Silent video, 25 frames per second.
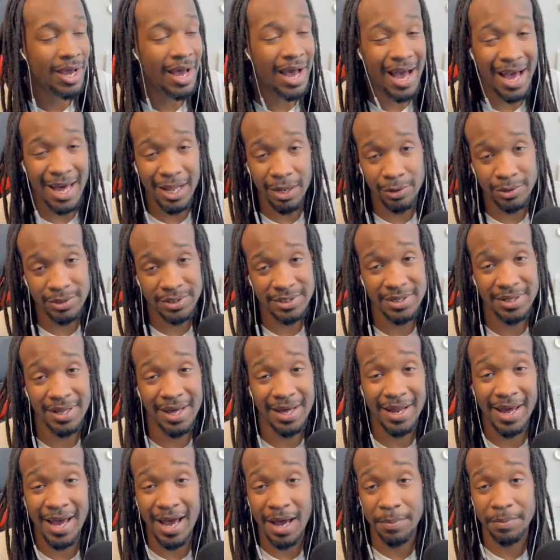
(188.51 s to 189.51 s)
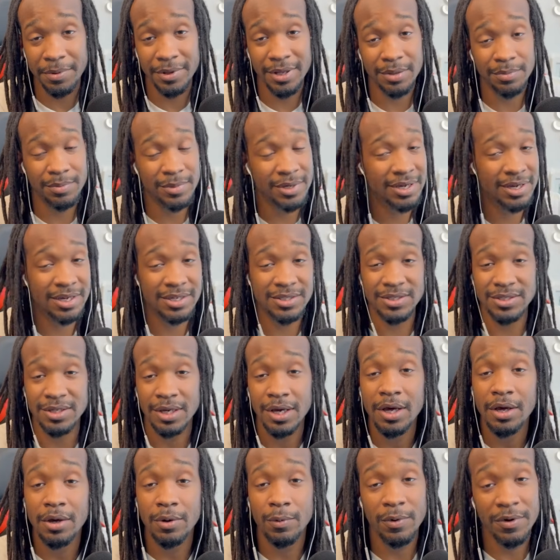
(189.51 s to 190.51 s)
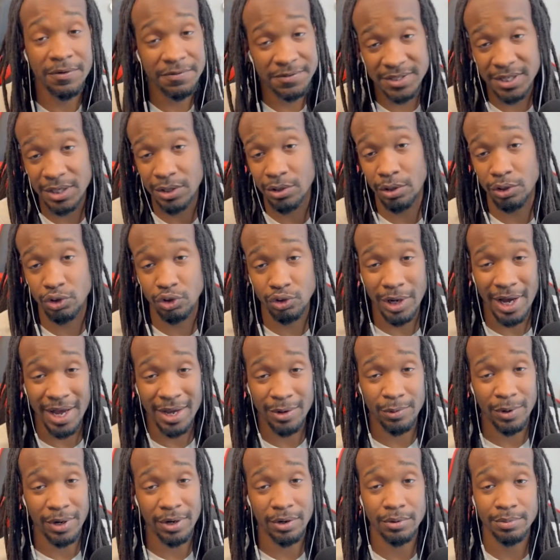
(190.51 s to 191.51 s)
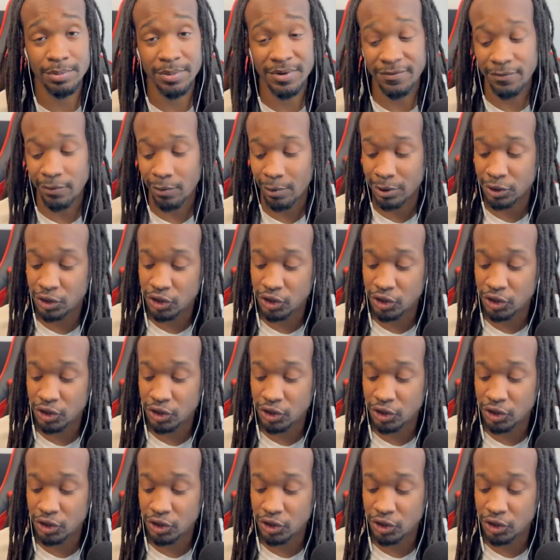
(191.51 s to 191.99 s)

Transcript: I don't see that happening because we've seen her track record before.